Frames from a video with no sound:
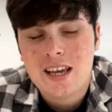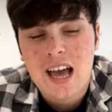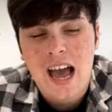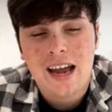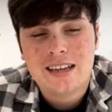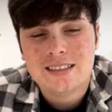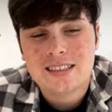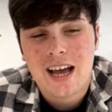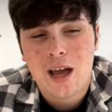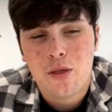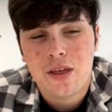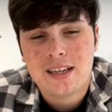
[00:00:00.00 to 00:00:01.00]
And
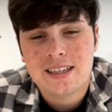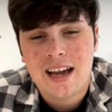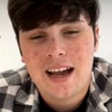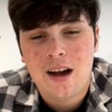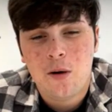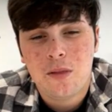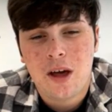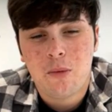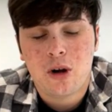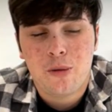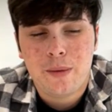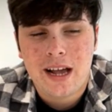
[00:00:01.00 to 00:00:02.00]
I think now that we're
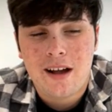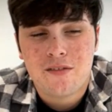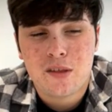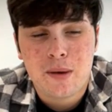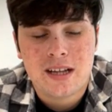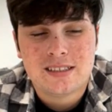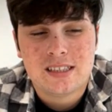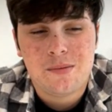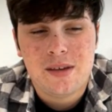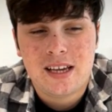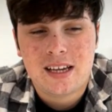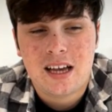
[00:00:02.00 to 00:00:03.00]
coming out of the
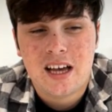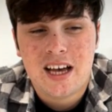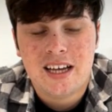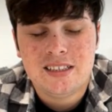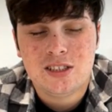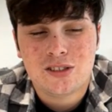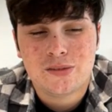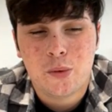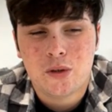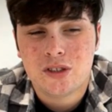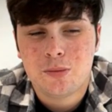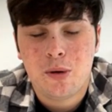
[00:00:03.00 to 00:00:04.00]
pandemic, I just
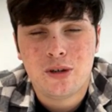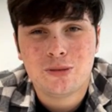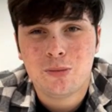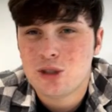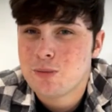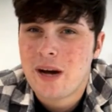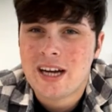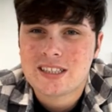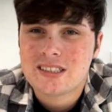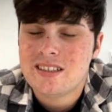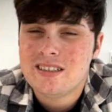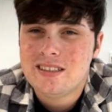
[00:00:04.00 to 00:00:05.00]
want to put as much
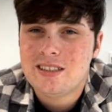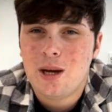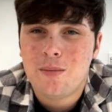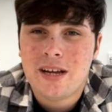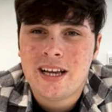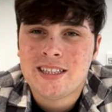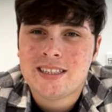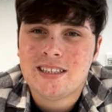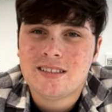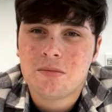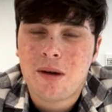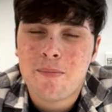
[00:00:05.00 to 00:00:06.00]
passion and determination
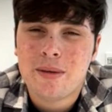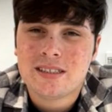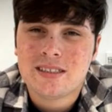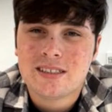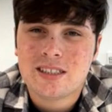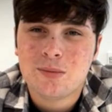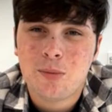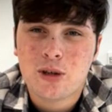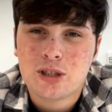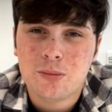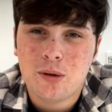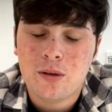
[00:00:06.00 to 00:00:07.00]
into my business as
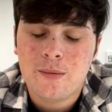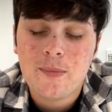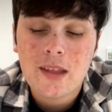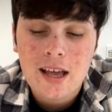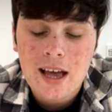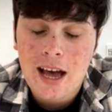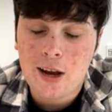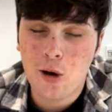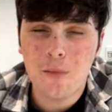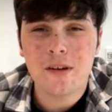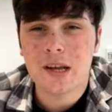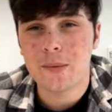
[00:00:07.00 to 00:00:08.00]
possible. And
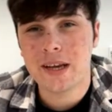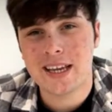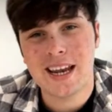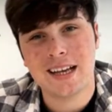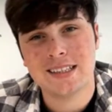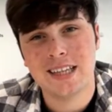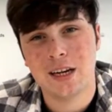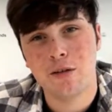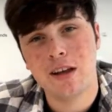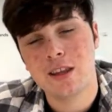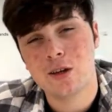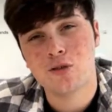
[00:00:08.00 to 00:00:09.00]
hopefully we can
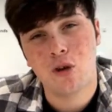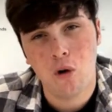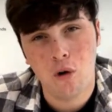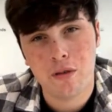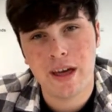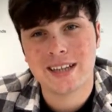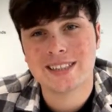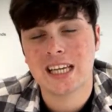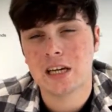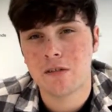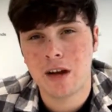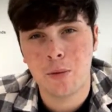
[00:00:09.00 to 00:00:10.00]
accelerate the growth,
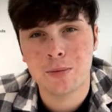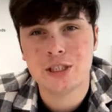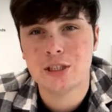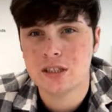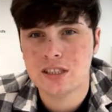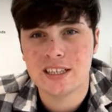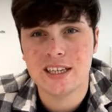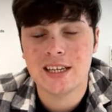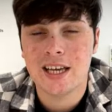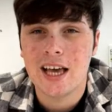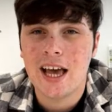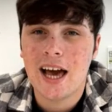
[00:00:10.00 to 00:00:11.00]
accelerate
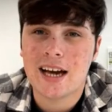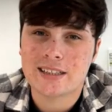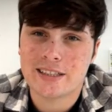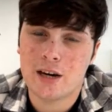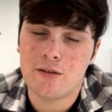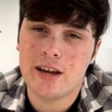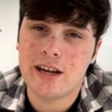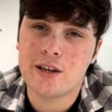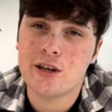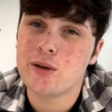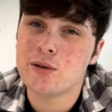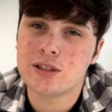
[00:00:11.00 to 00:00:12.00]
opportunity, accelerate
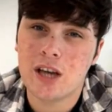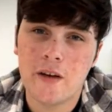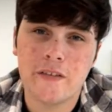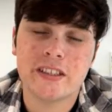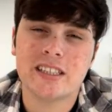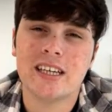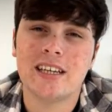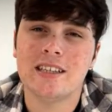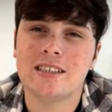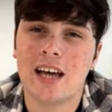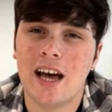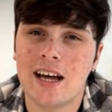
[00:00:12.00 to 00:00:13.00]
new
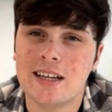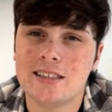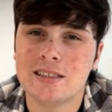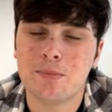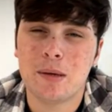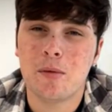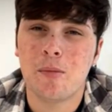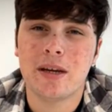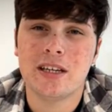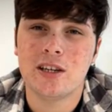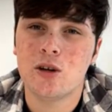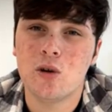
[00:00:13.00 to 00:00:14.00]
services and people
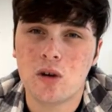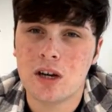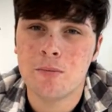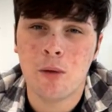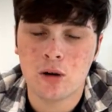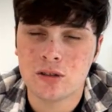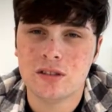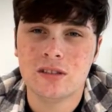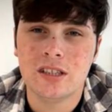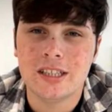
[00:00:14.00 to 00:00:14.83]
being young and modern.